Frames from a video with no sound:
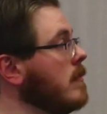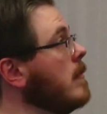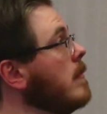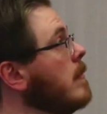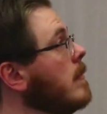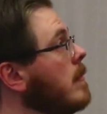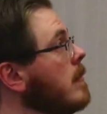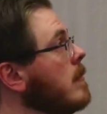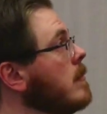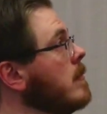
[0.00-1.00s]

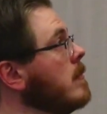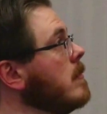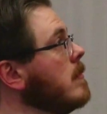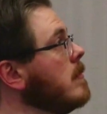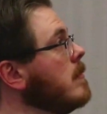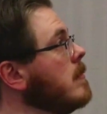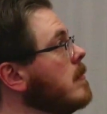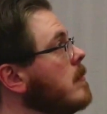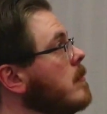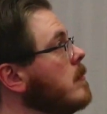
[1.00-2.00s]

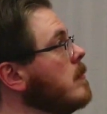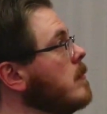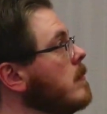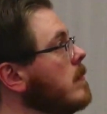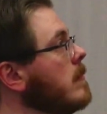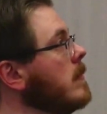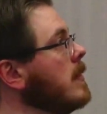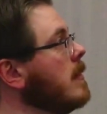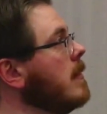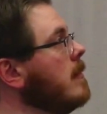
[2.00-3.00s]

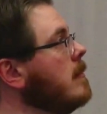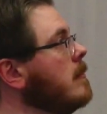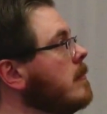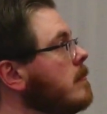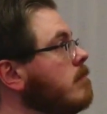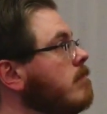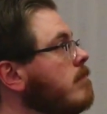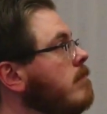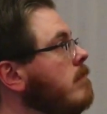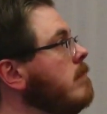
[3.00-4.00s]

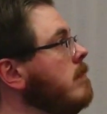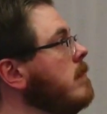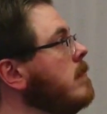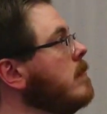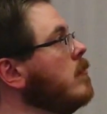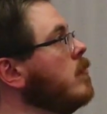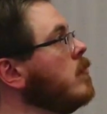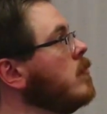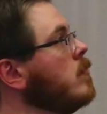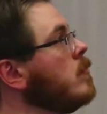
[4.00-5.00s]

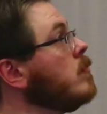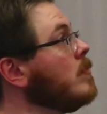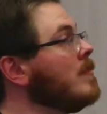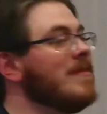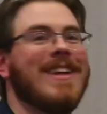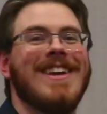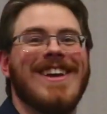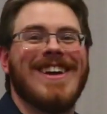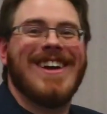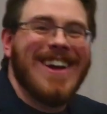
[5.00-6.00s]

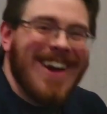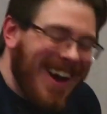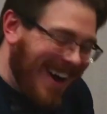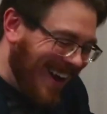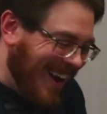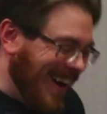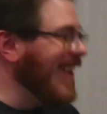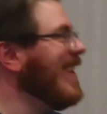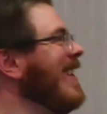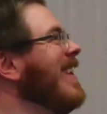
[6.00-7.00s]

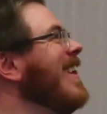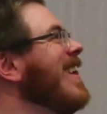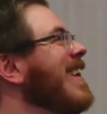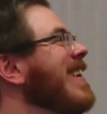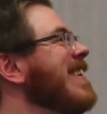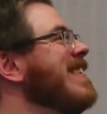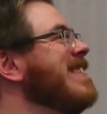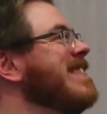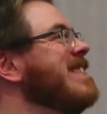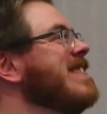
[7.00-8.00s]
This person isn't speaking.